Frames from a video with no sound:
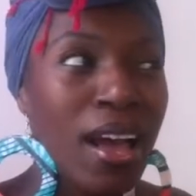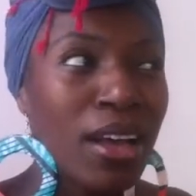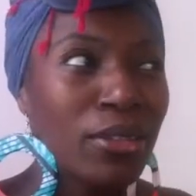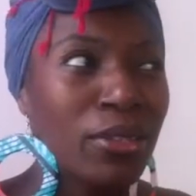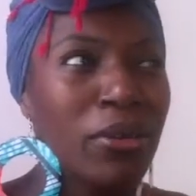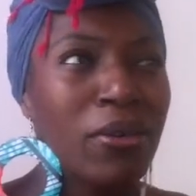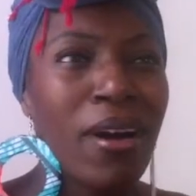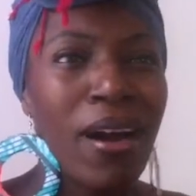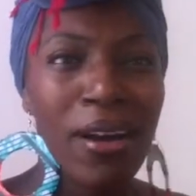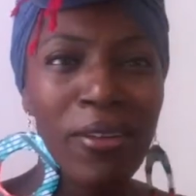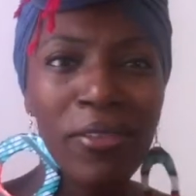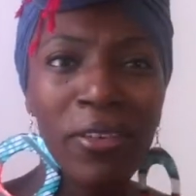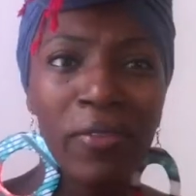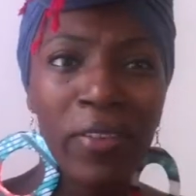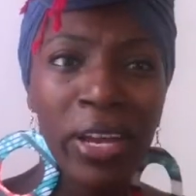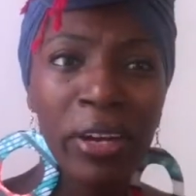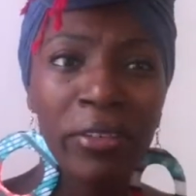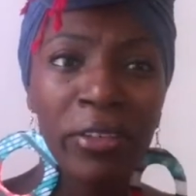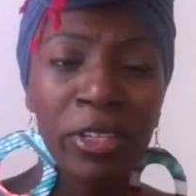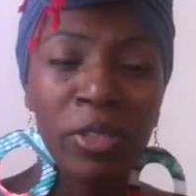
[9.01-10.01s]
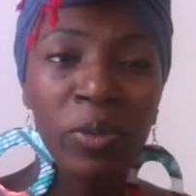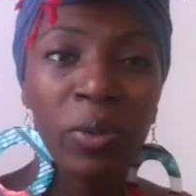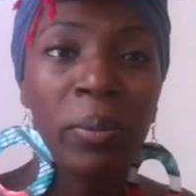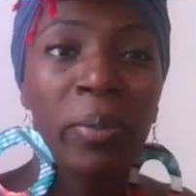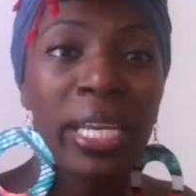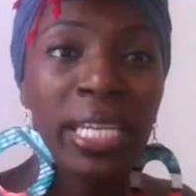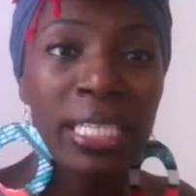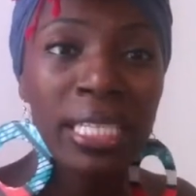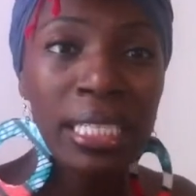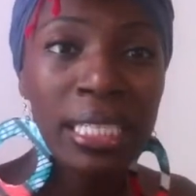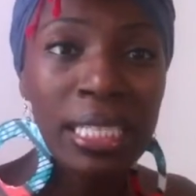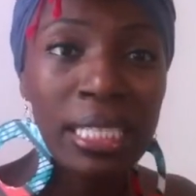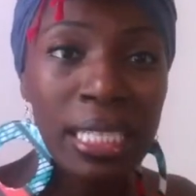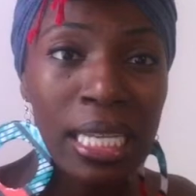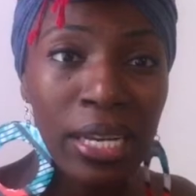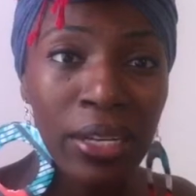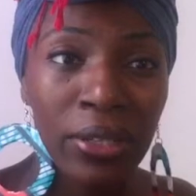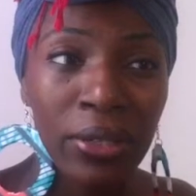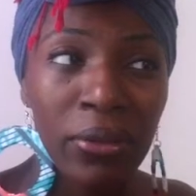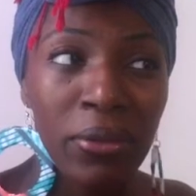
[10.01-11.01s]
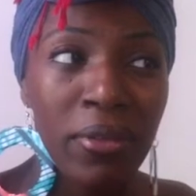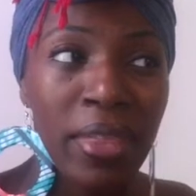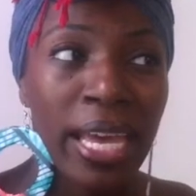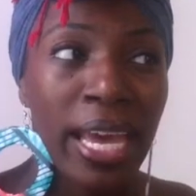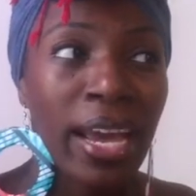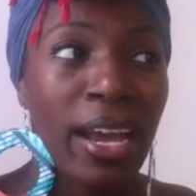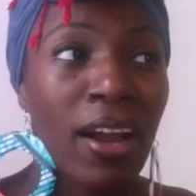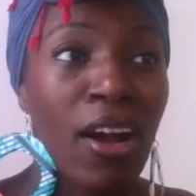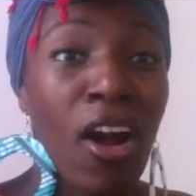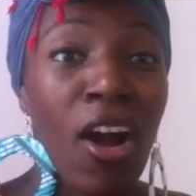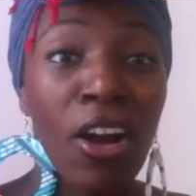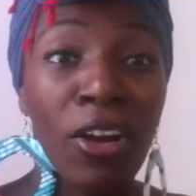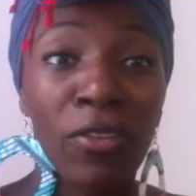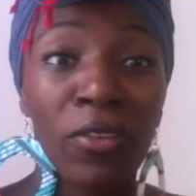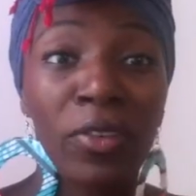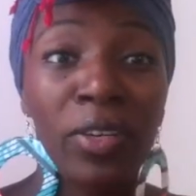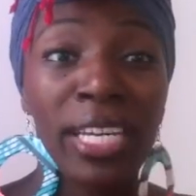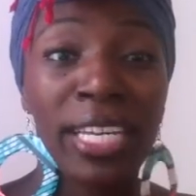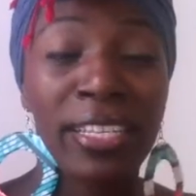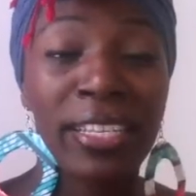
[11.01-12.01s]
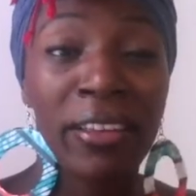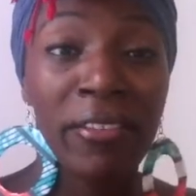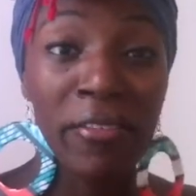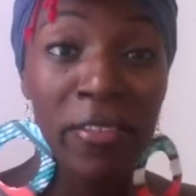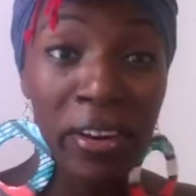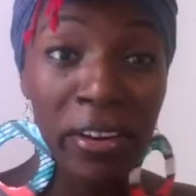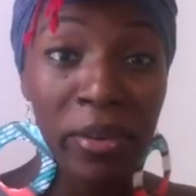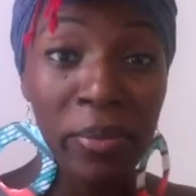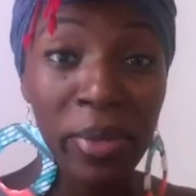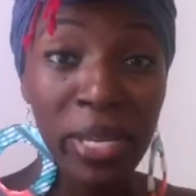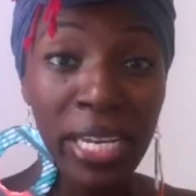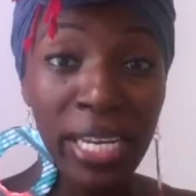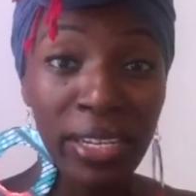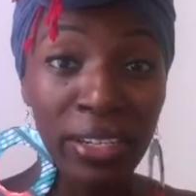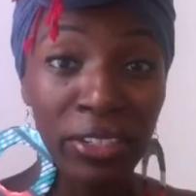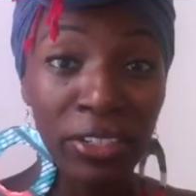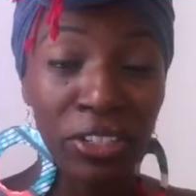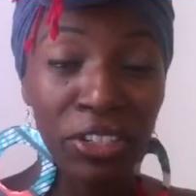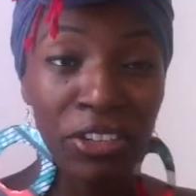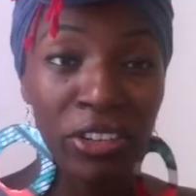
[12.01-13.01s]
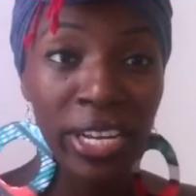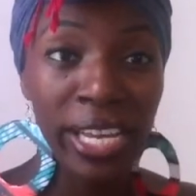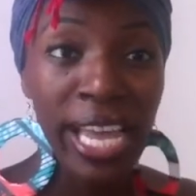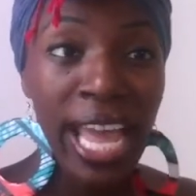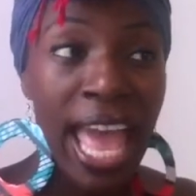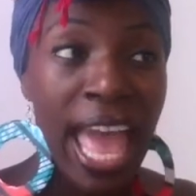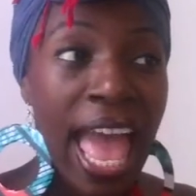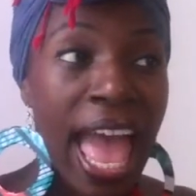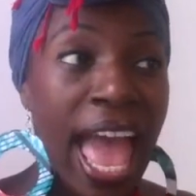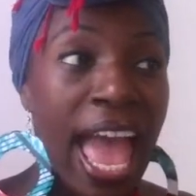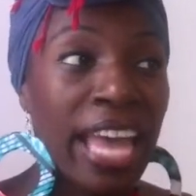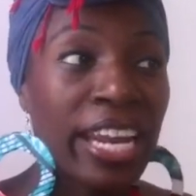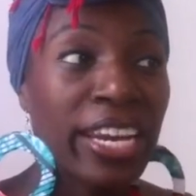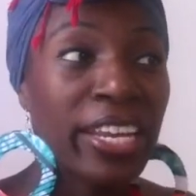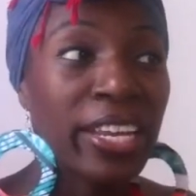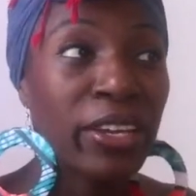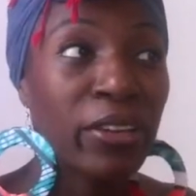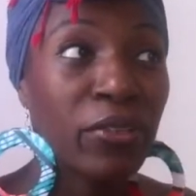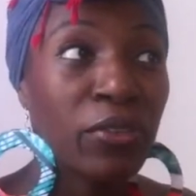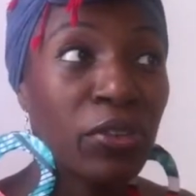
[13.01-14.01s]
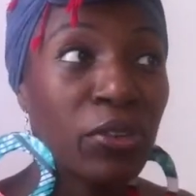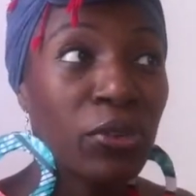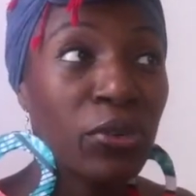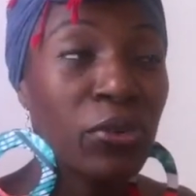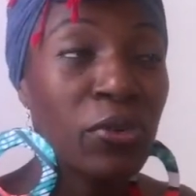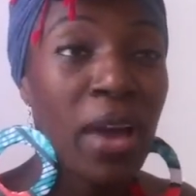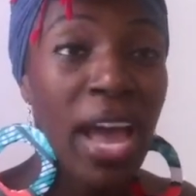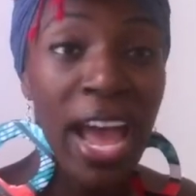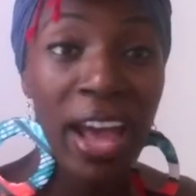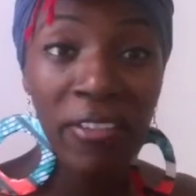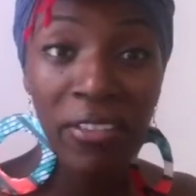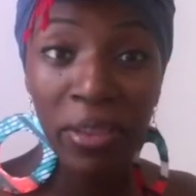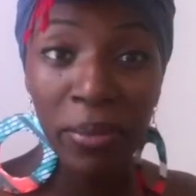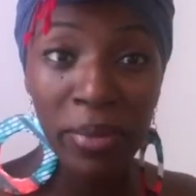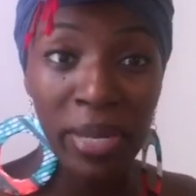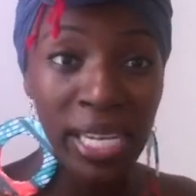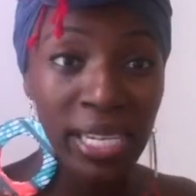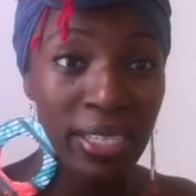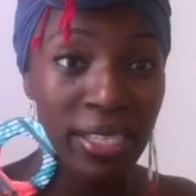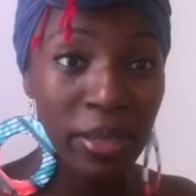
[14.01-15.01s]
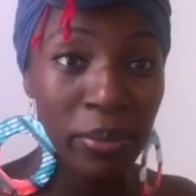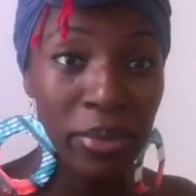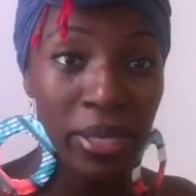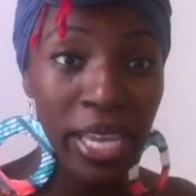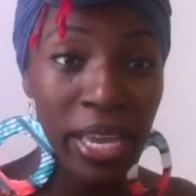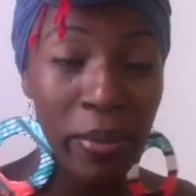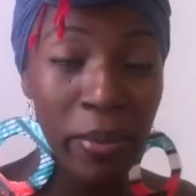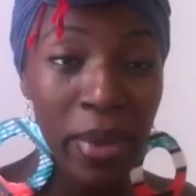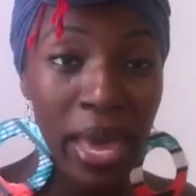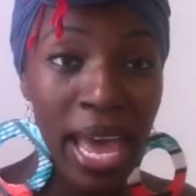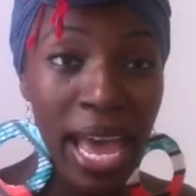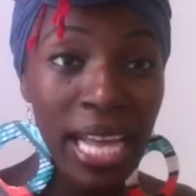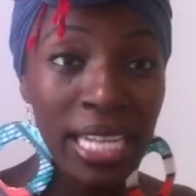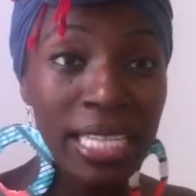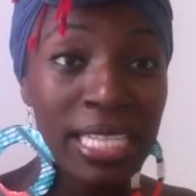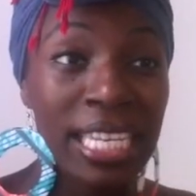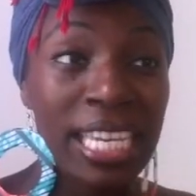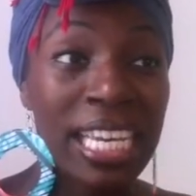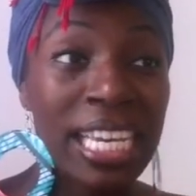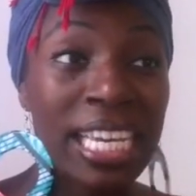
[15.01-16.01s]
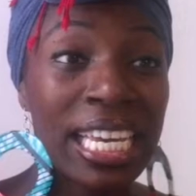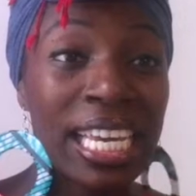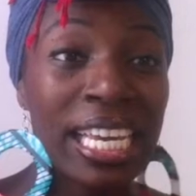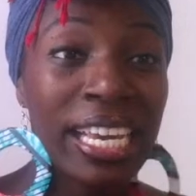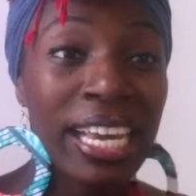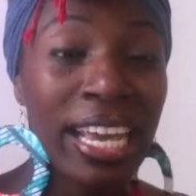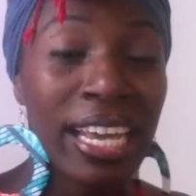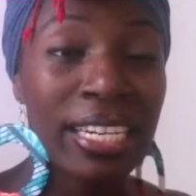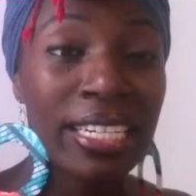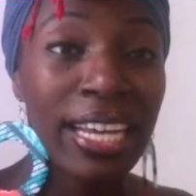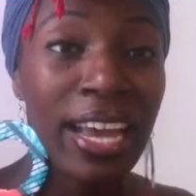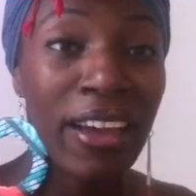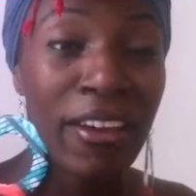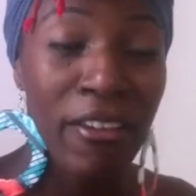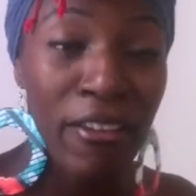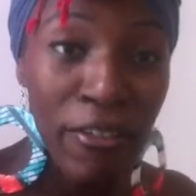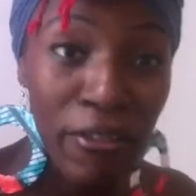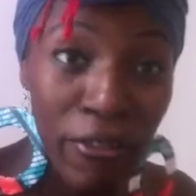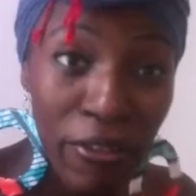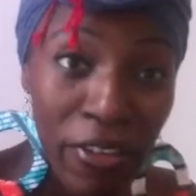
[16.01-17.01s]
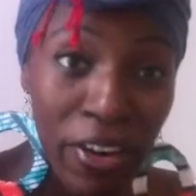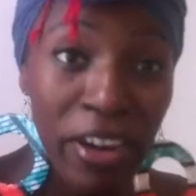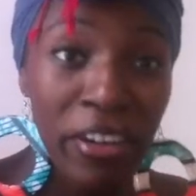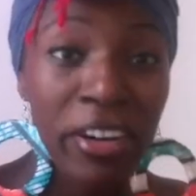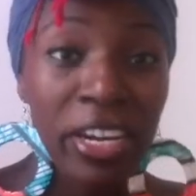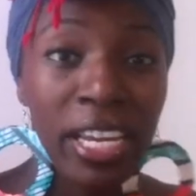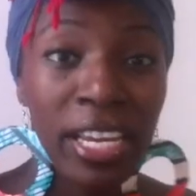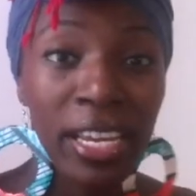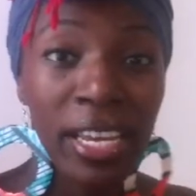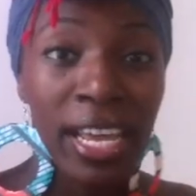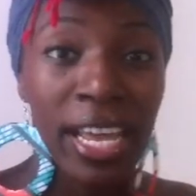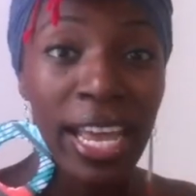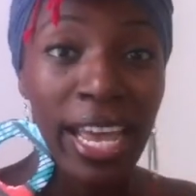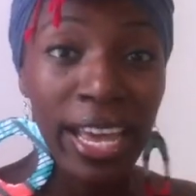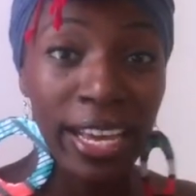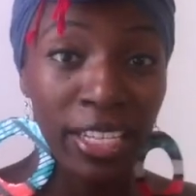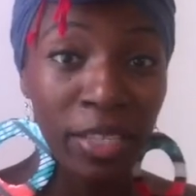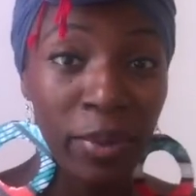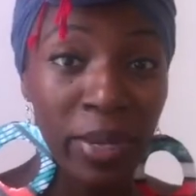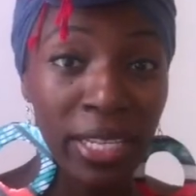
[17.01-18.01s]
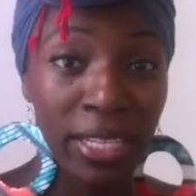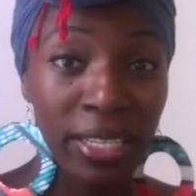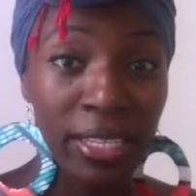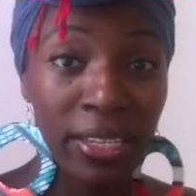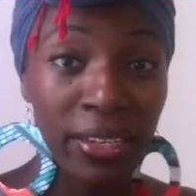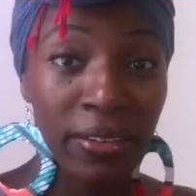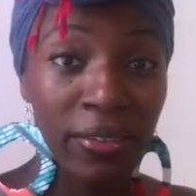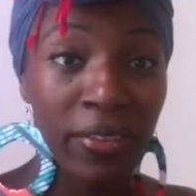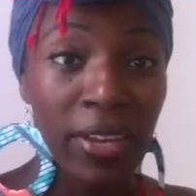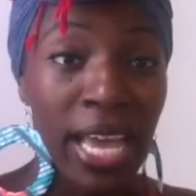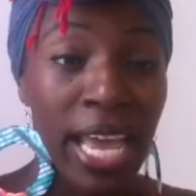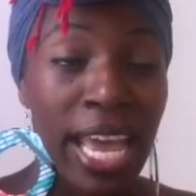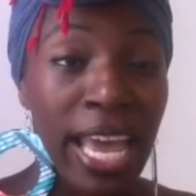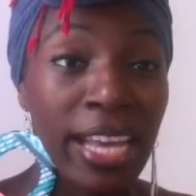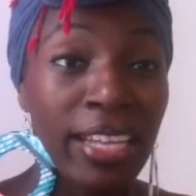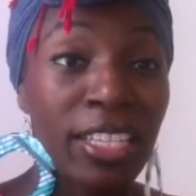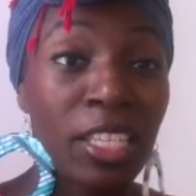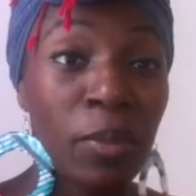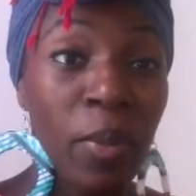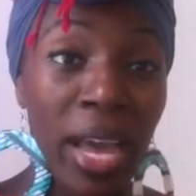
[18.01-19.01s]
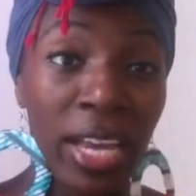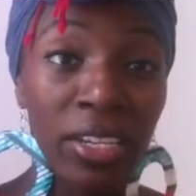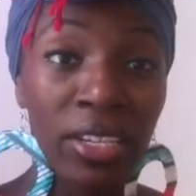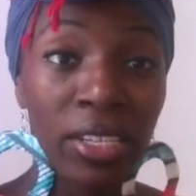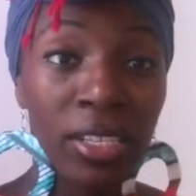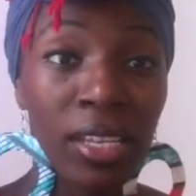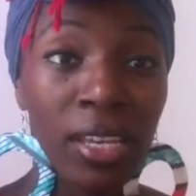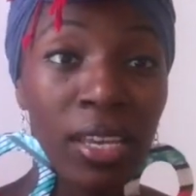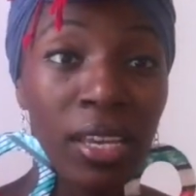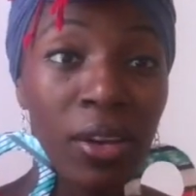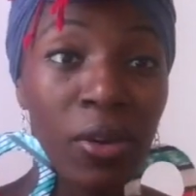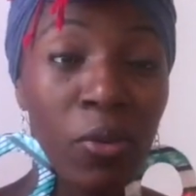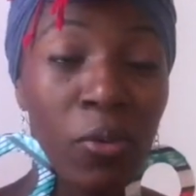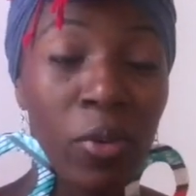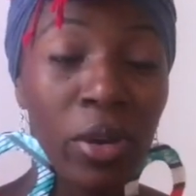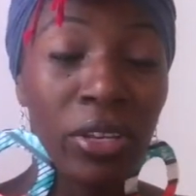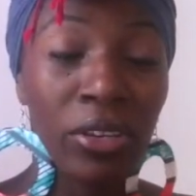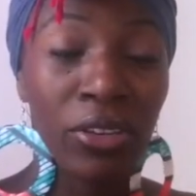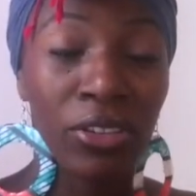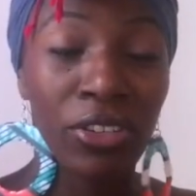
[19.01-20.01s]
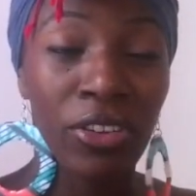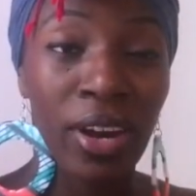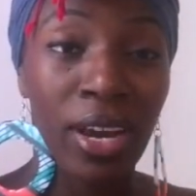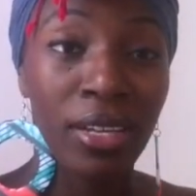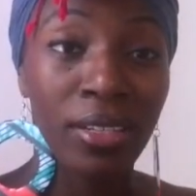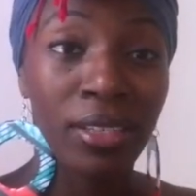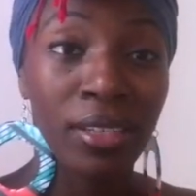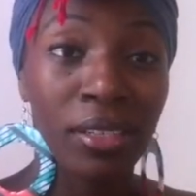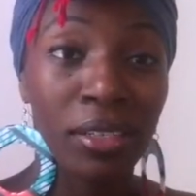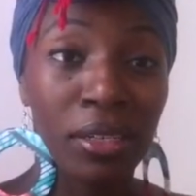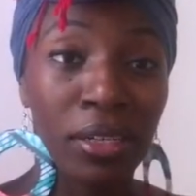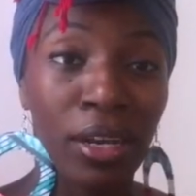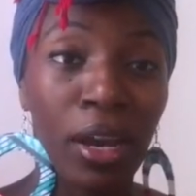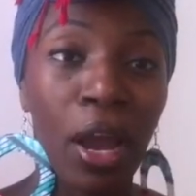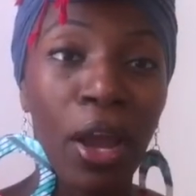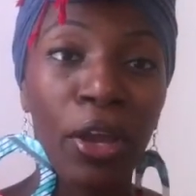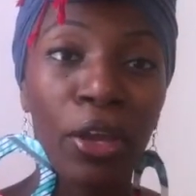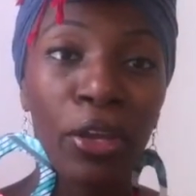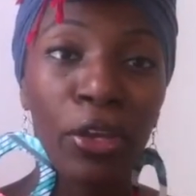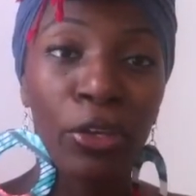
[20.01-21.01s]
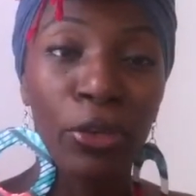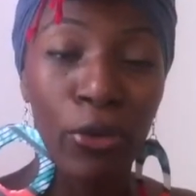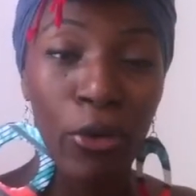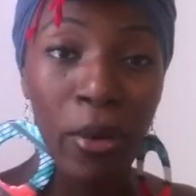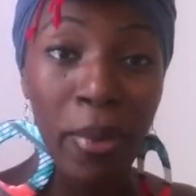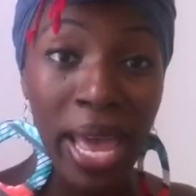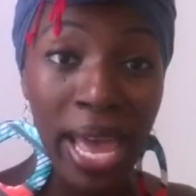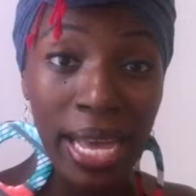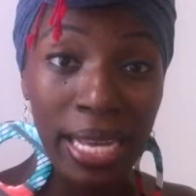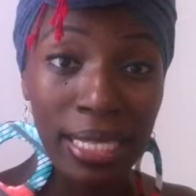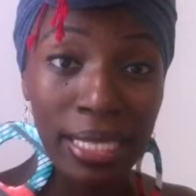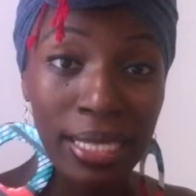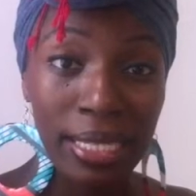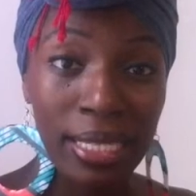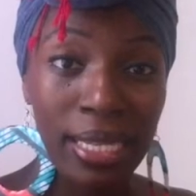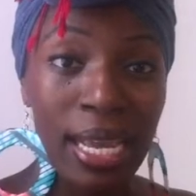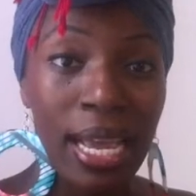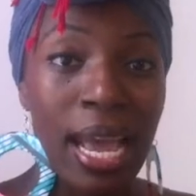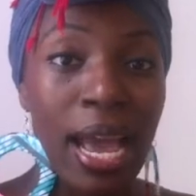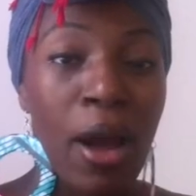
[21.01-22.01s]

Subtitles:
So Carnival veterans will basically tell you that Carnival is a very big industry, and if you have the means to play mass, it can get very expensive, especially when you're trying to look your best.